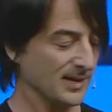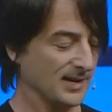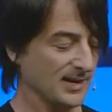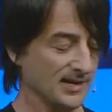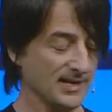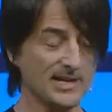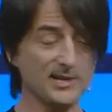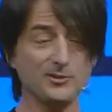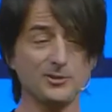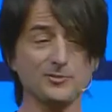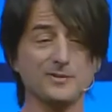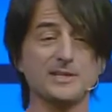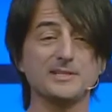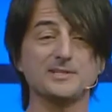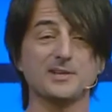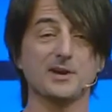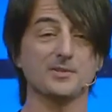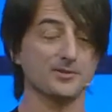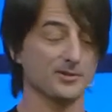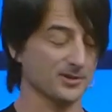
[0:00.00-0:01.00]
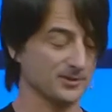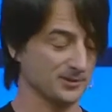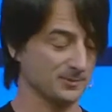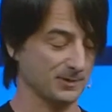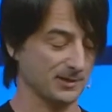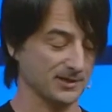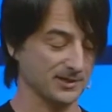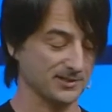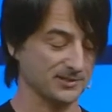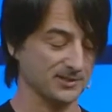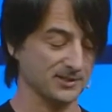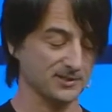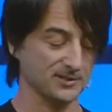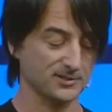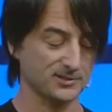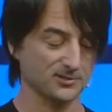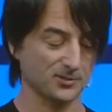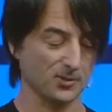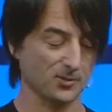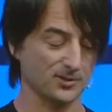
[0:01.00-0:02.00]
Each of these other experiences,
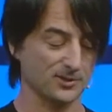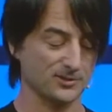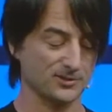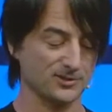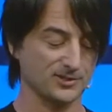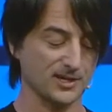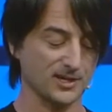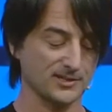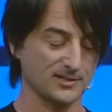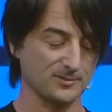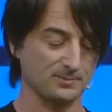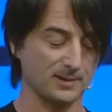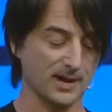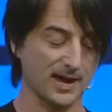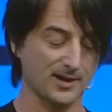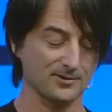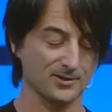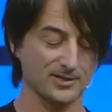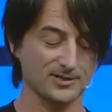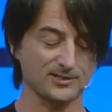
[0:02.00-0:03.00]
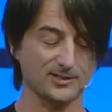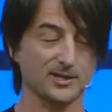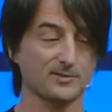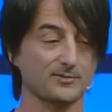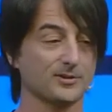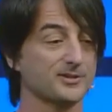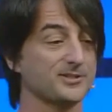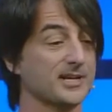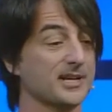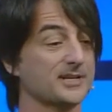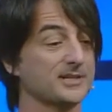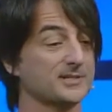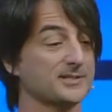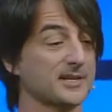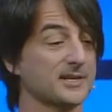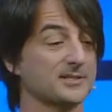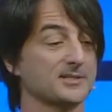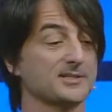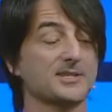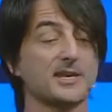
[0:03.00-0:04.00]
Storage Sense, Battery Saver, Data
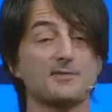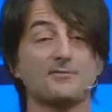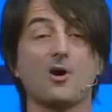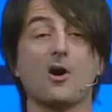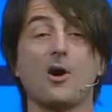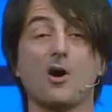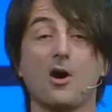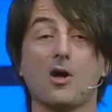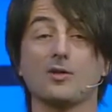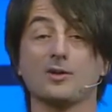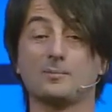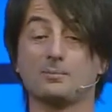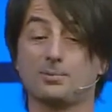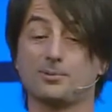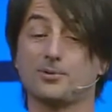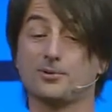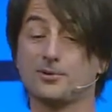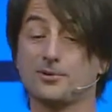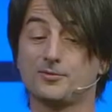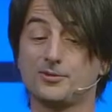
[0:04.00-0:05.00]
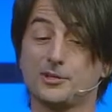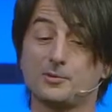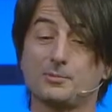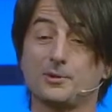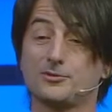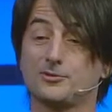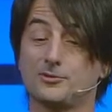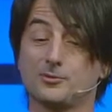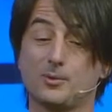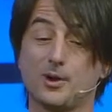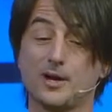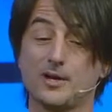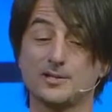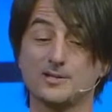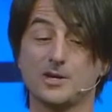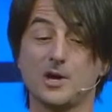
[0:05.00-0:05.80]
Sense, they've all improved in a bunch of ways,